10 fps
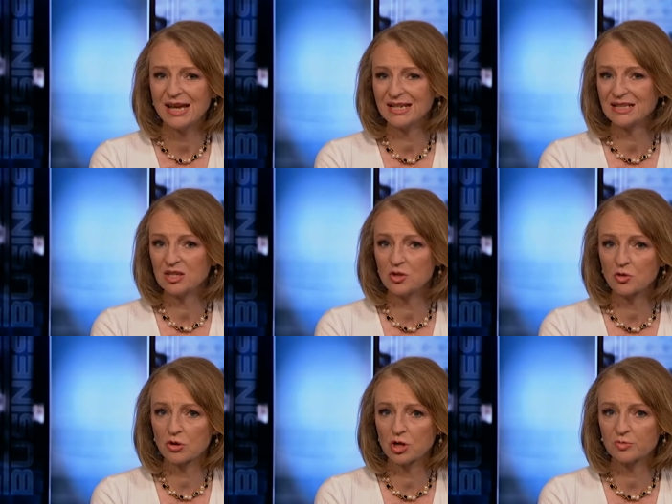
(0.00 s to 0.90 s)
and get
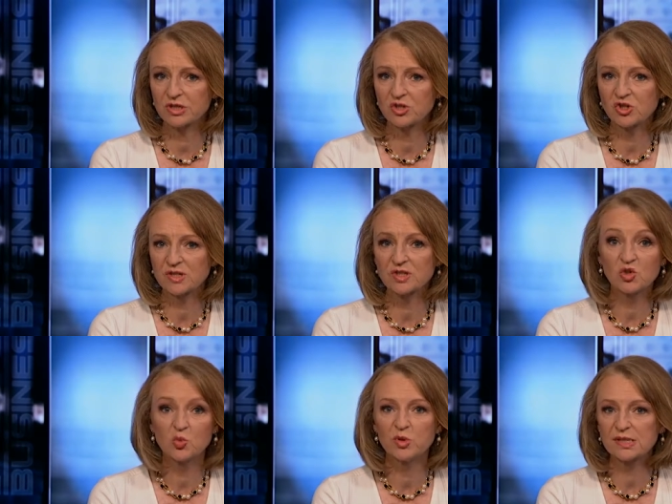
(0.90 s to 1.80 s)
Europe to just
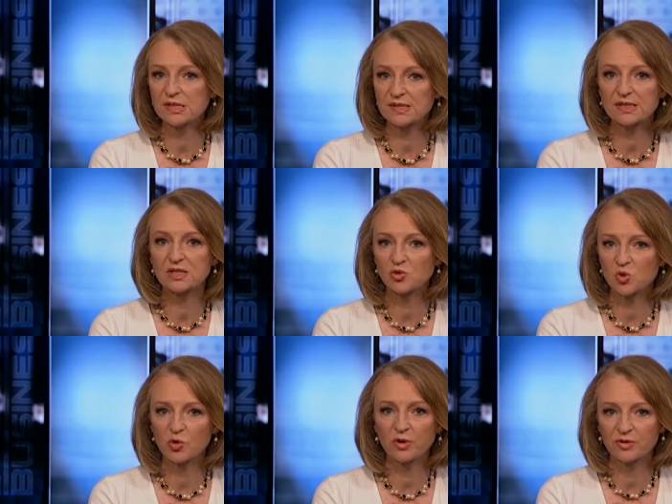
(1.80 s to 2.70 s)
do business as
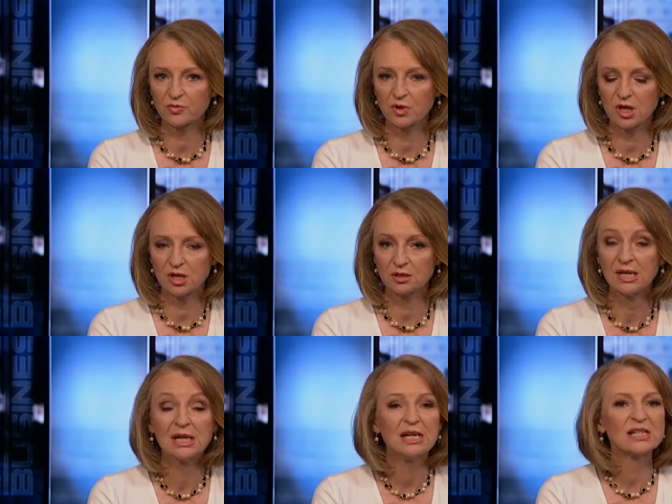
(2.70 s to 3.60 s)
normal with Iran.
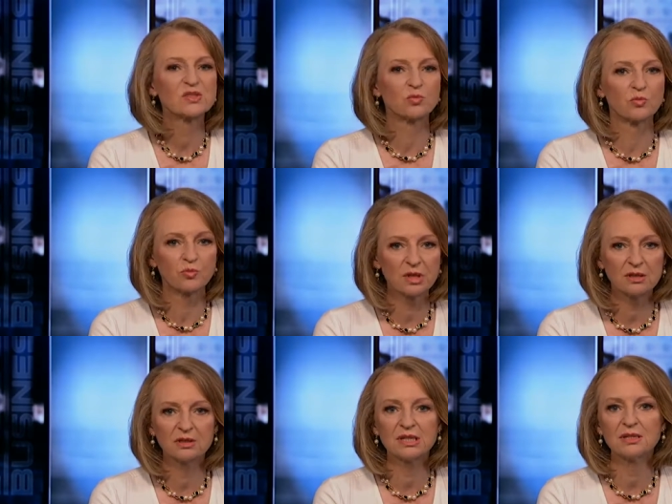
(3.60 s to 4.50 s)
It's
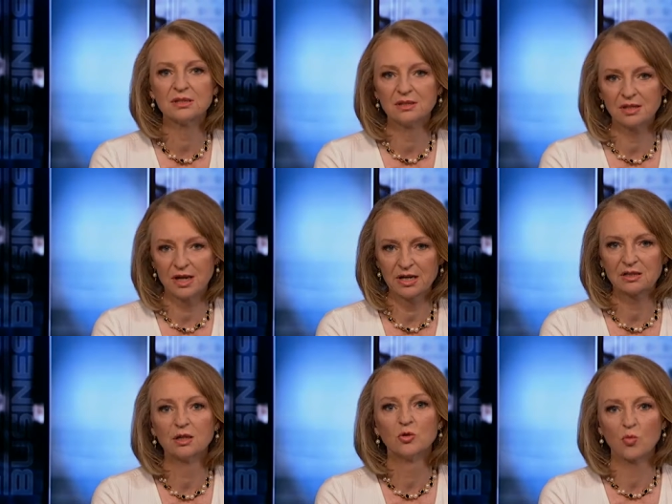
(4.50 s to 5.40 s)
really not
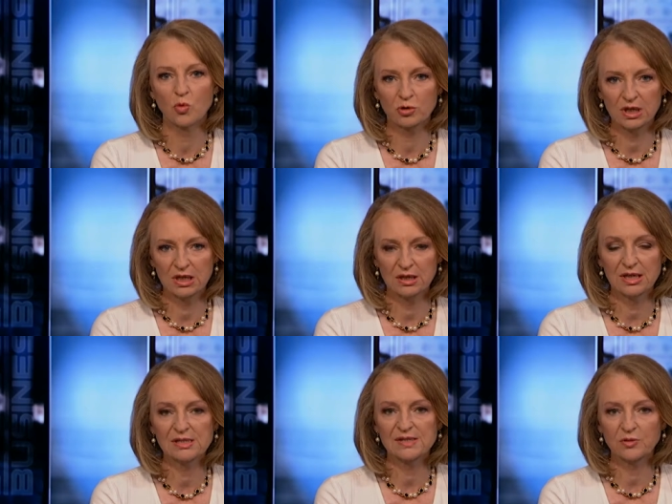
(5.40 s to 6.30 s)
working.
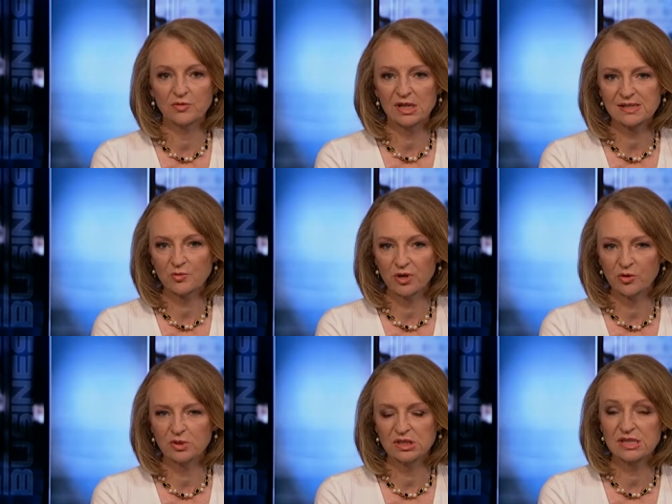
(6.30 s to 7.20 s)
And so that's why
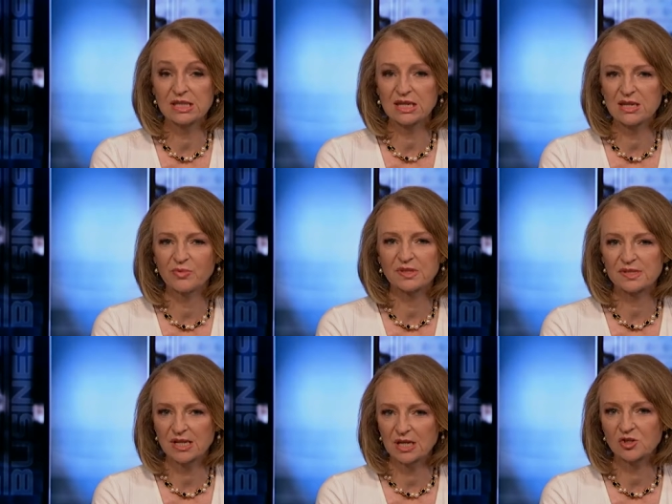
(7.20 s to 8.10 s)
we need to keep the
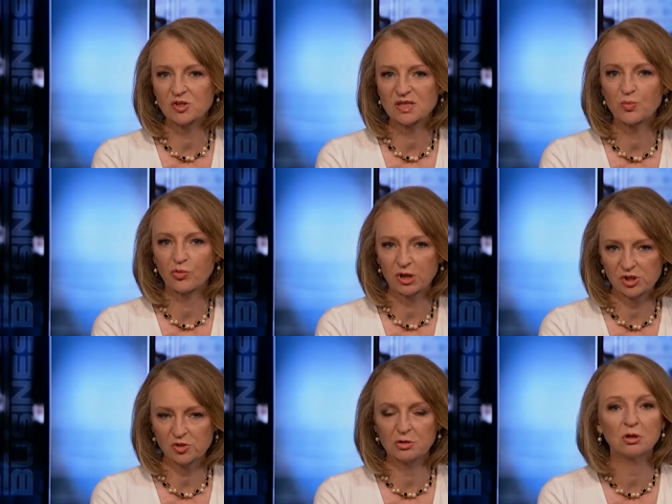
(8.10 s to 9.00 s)
sanctions
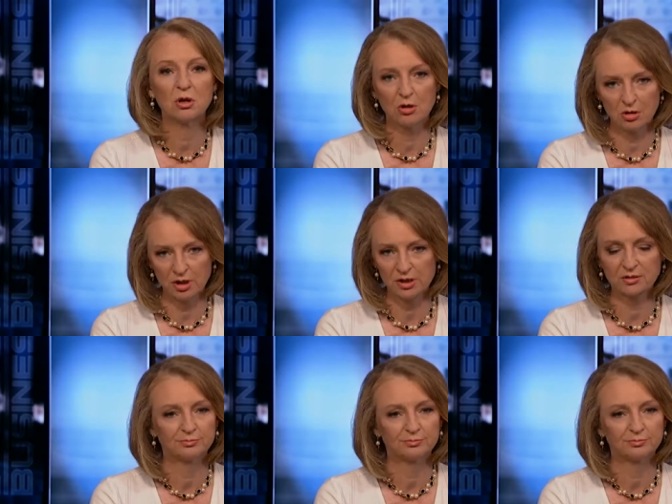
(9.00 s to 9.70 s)
pressure on.